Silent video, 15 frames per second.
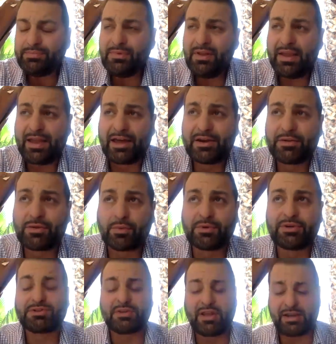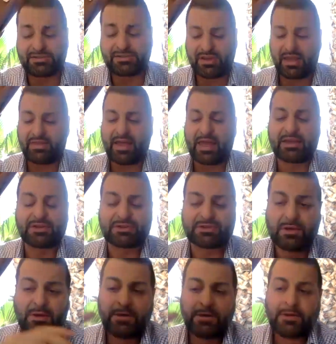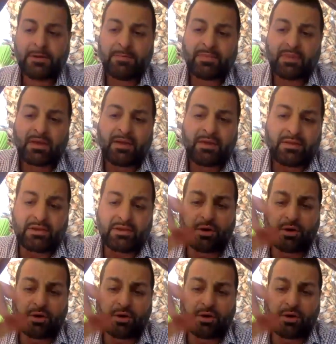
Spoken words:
And the reason that I say that is, the